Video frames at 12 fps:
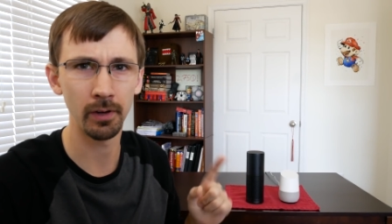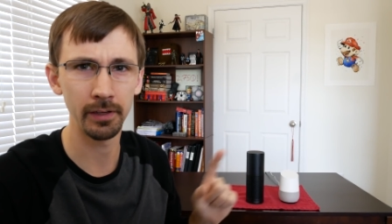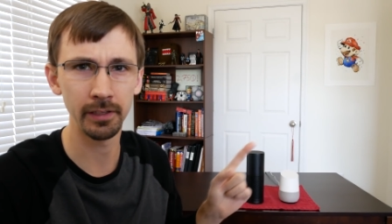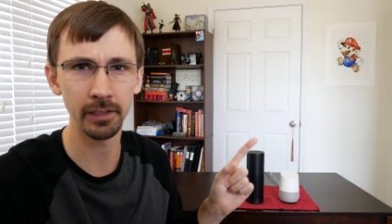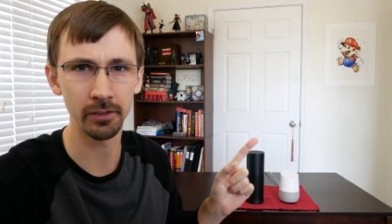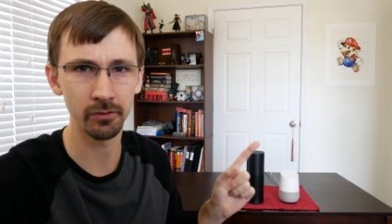I
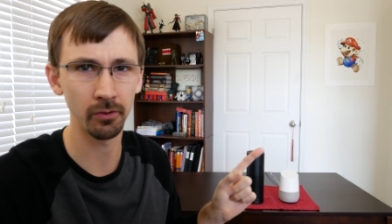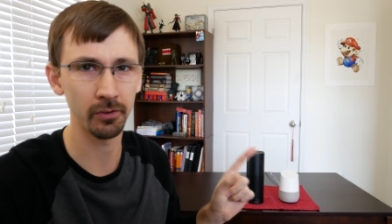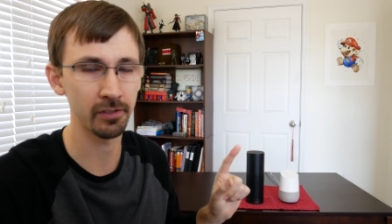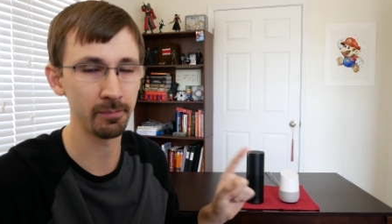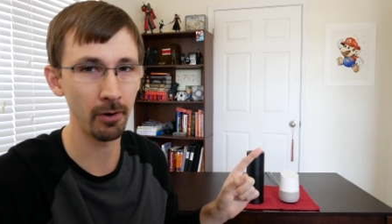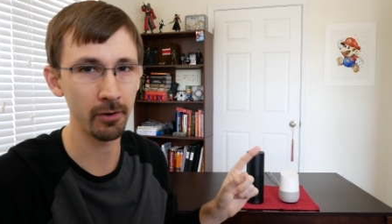need to control a
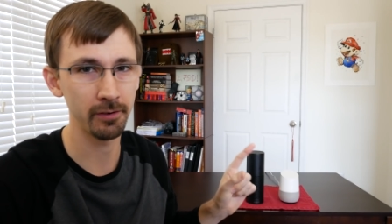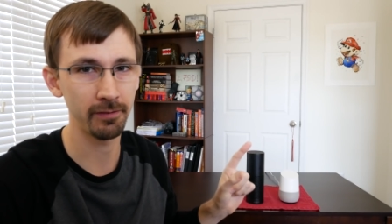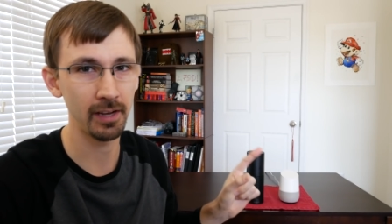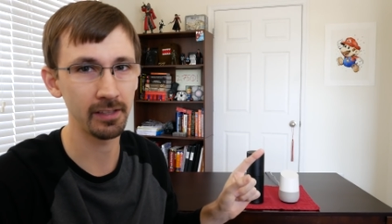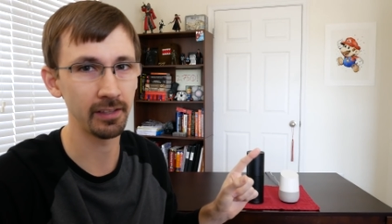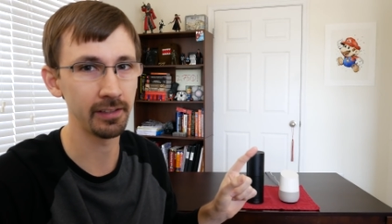smart
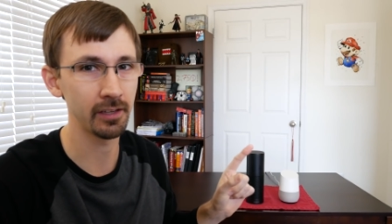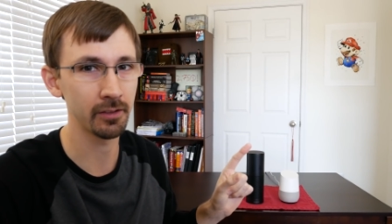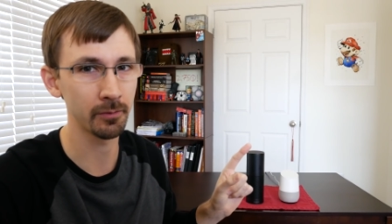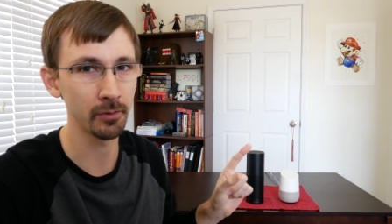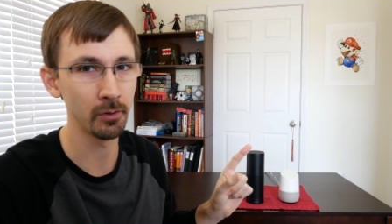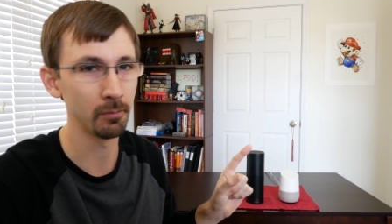device in the
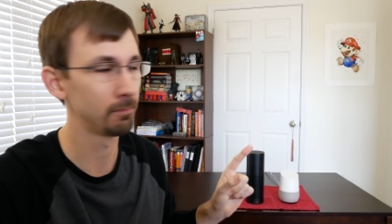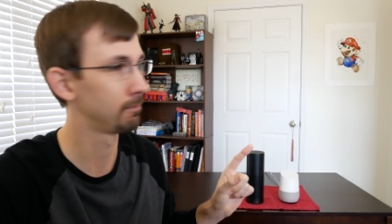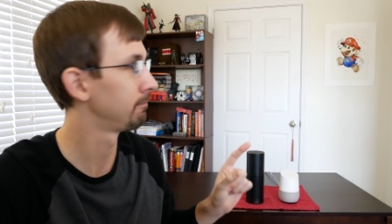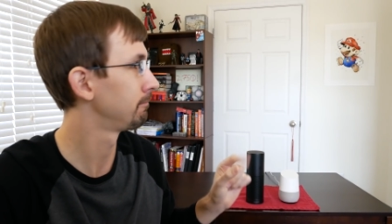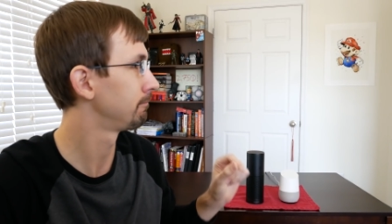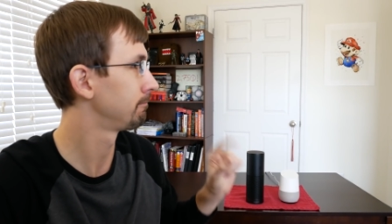other room.
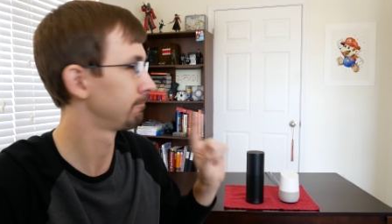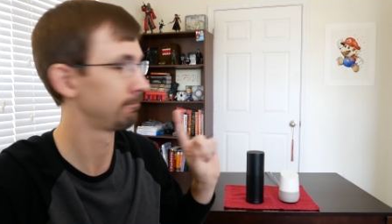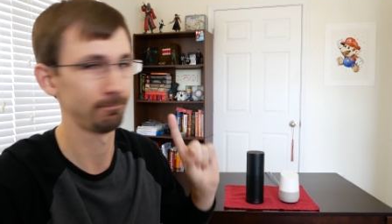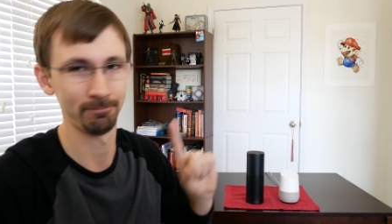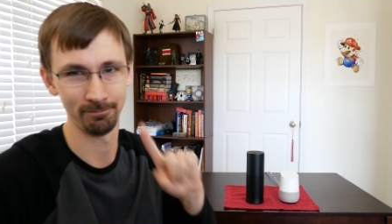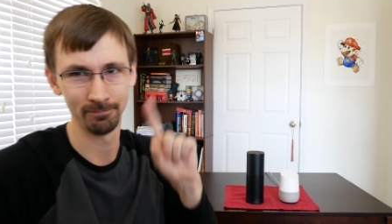
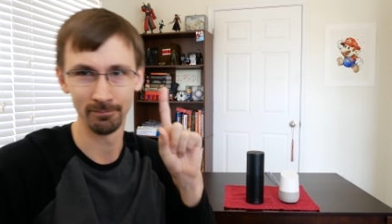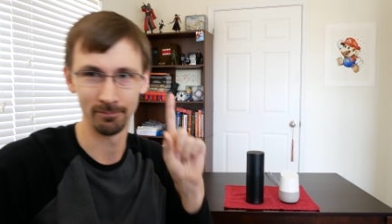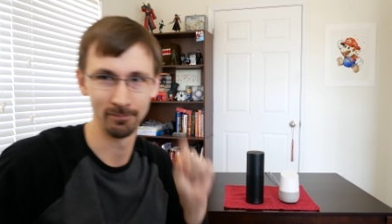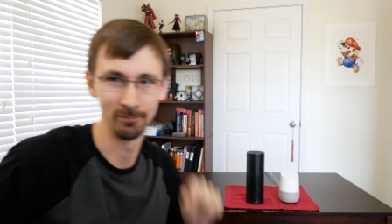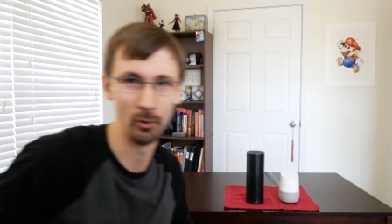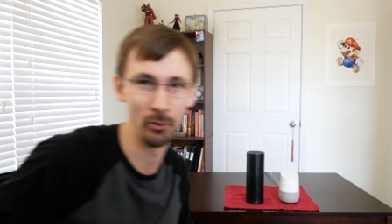
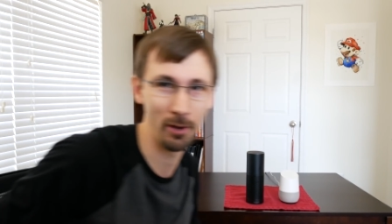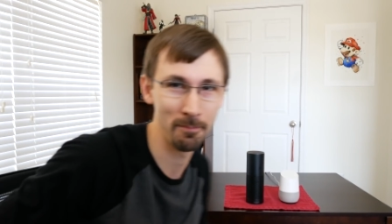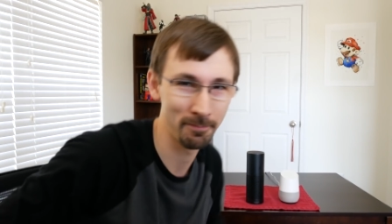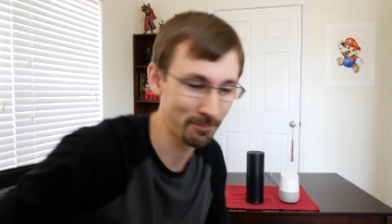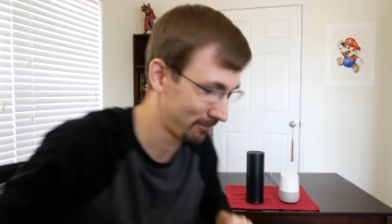Hold on.